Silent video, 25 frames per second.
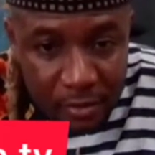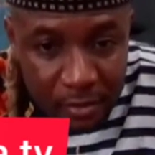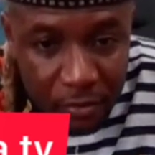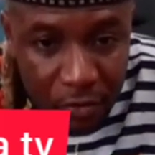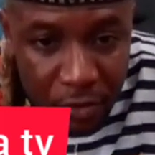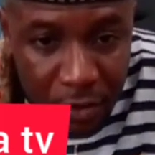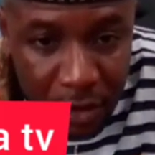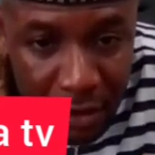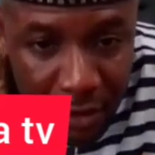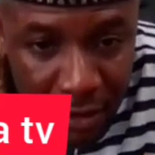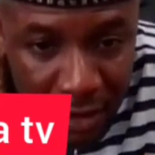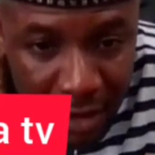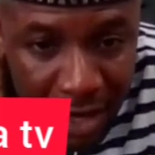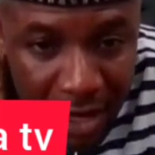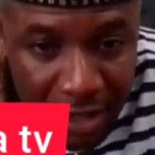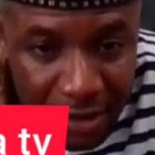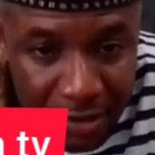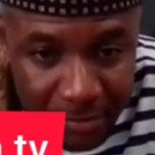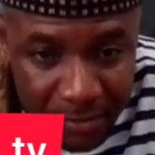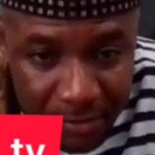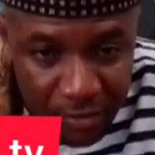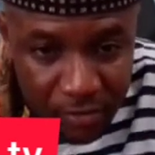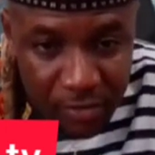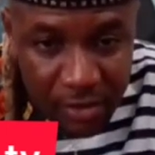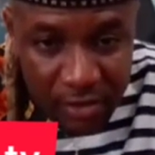One or not
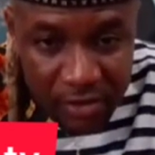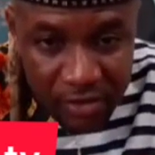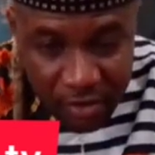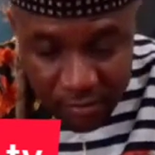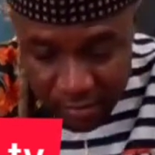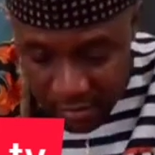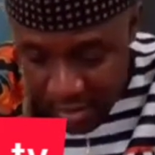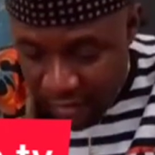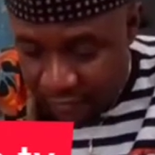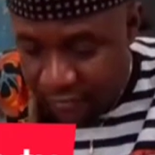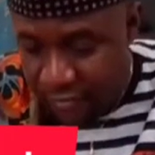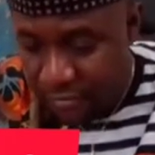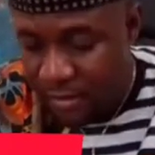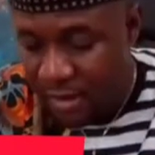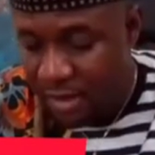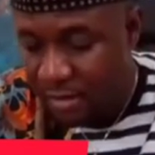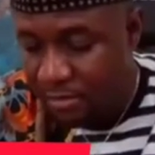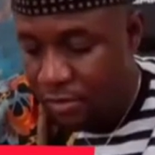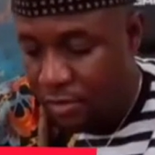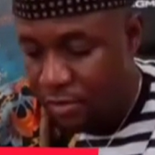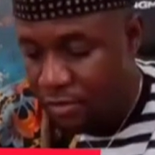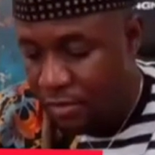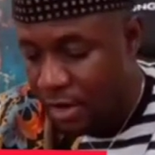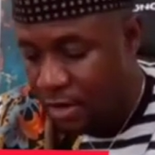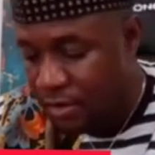ask me question whether from
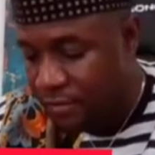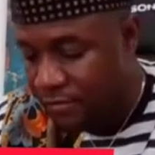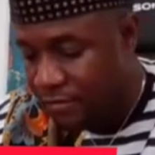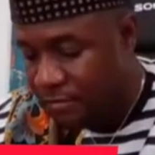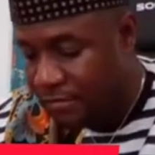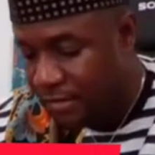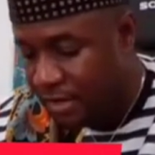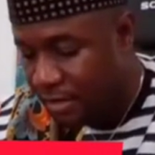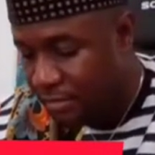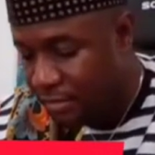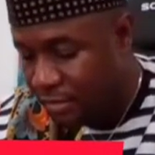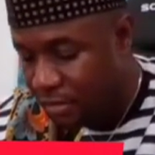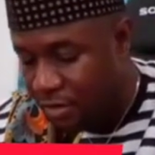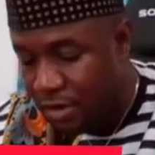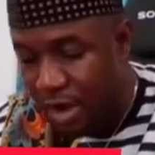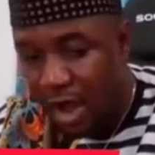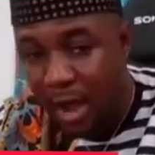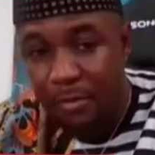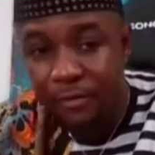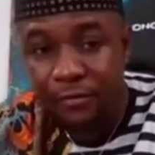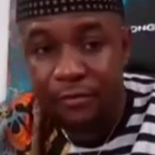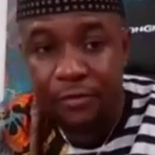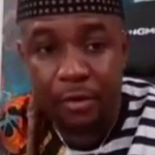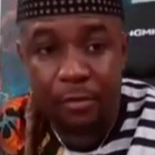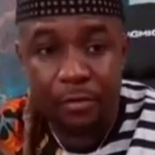Aproko or not from Aproko.
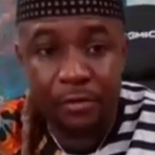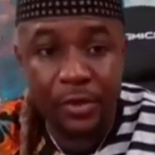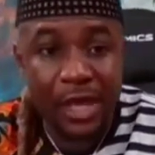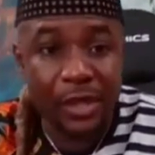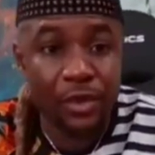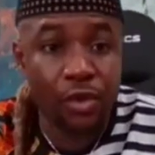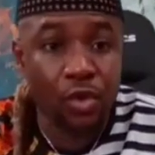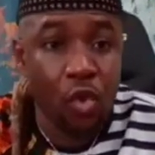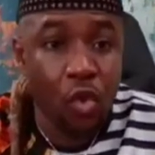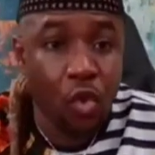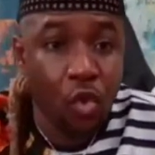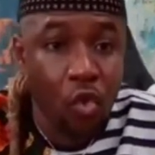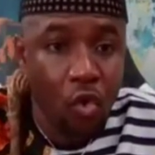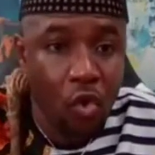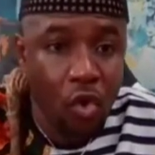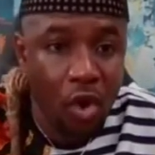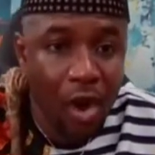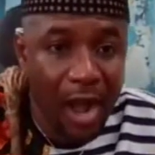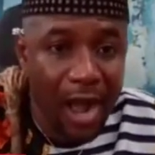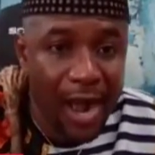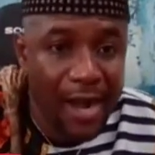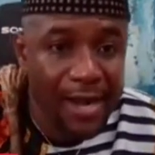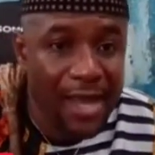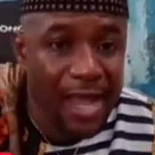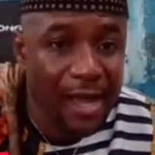I'm from the Do
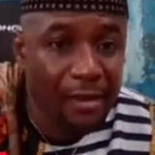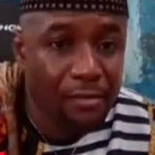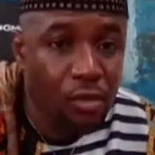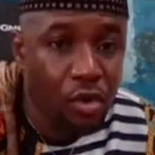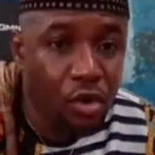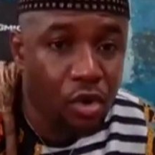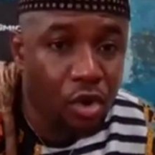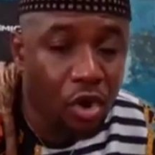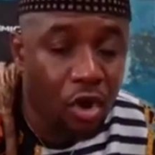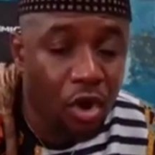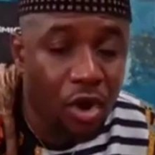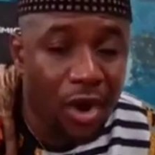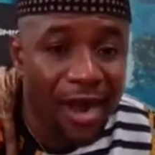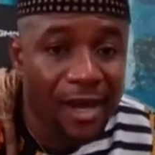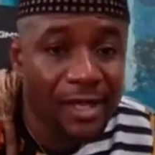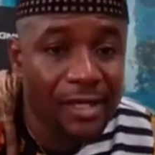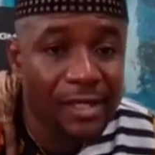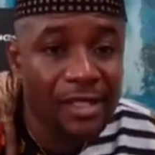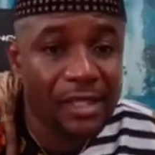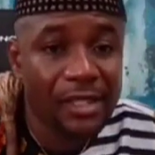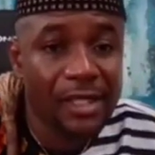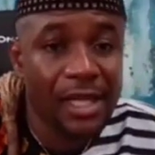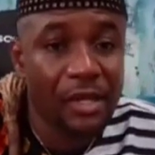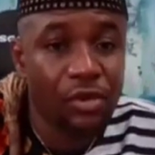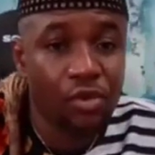and Aproko and
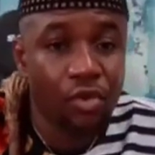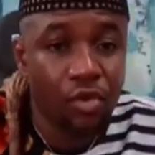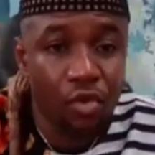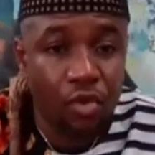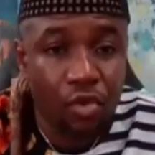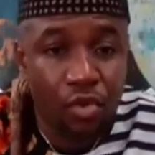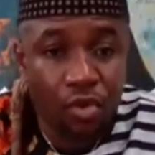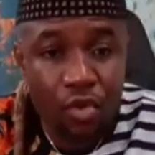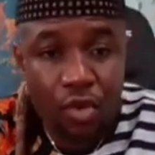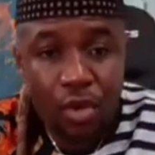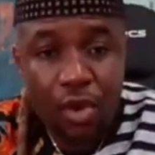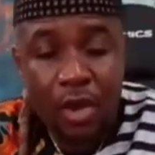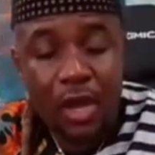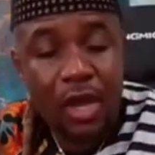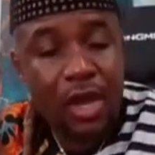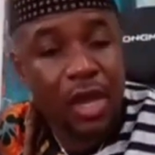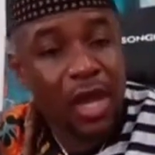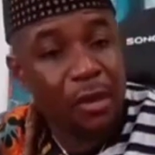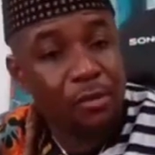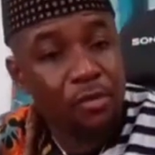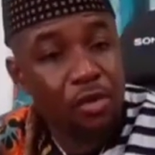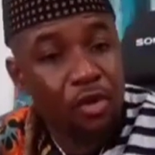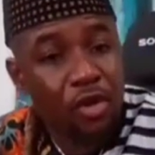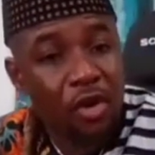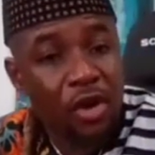it's a Do.
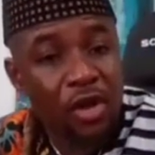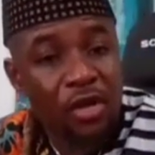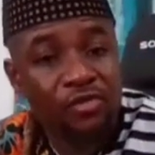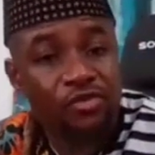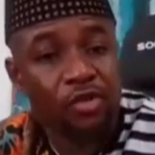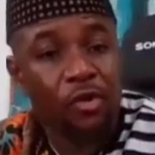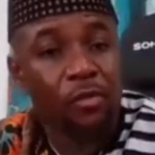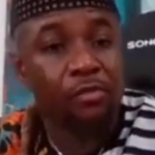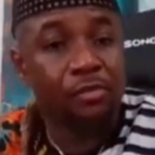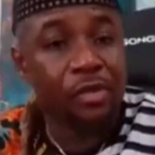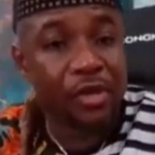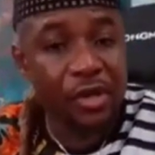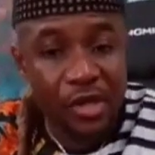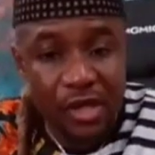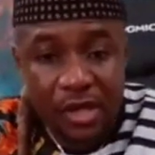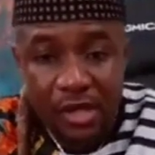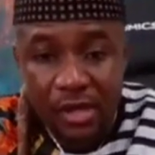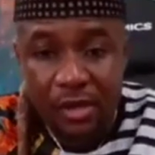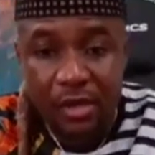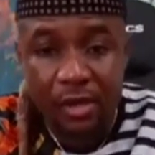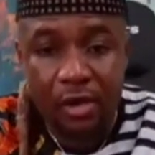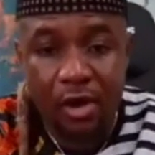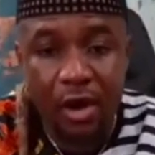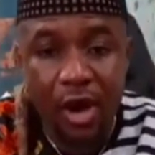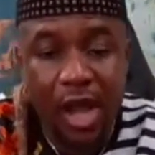Aproko is from
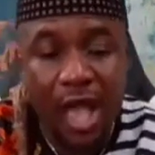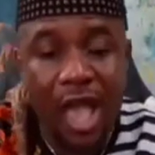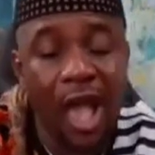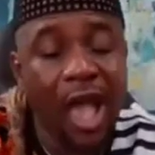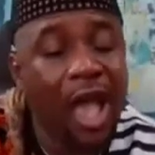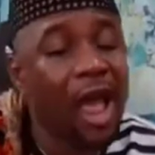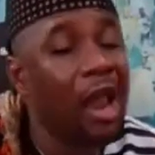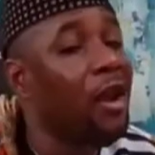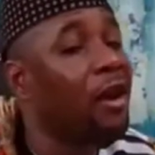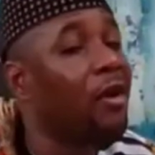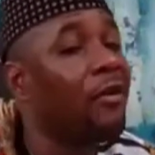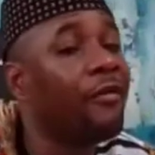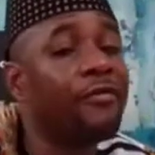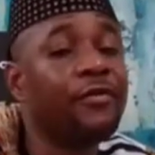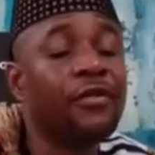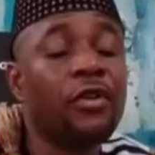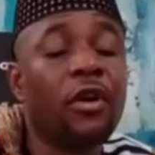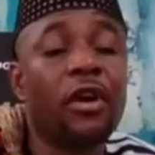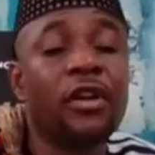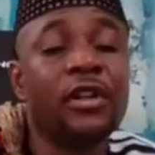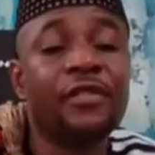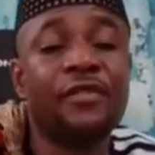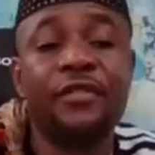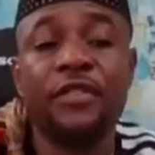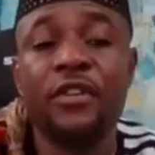Benin. All of
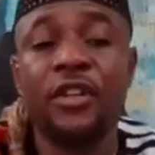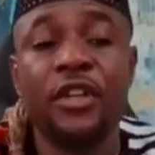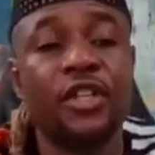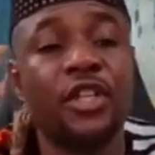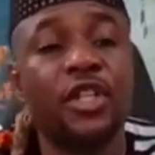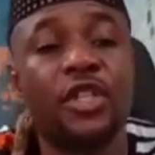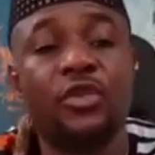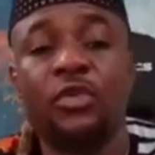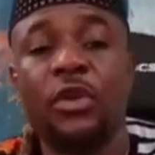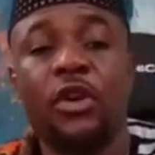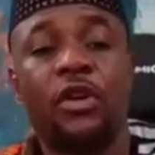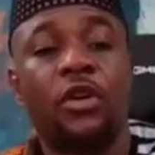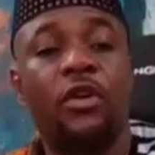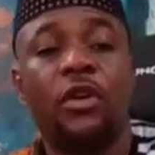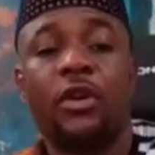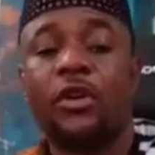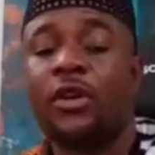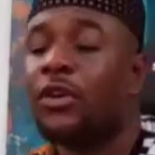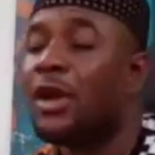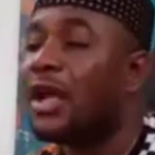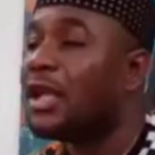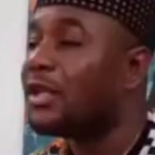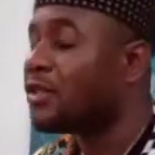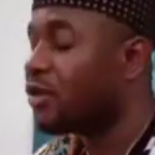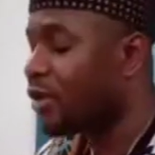the villages will
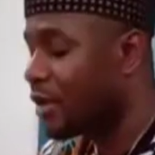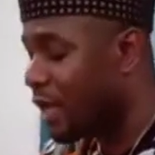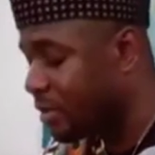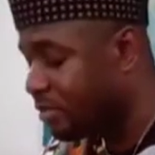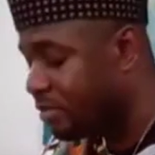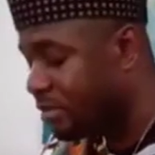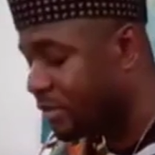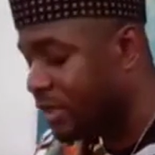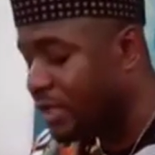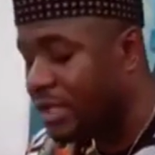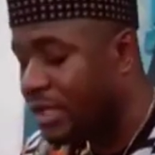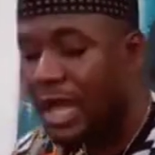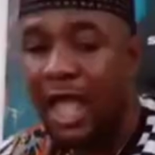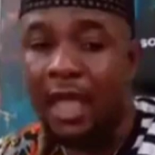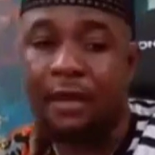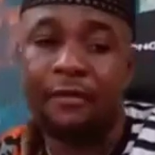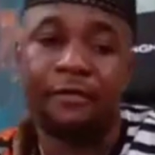come surround Benin.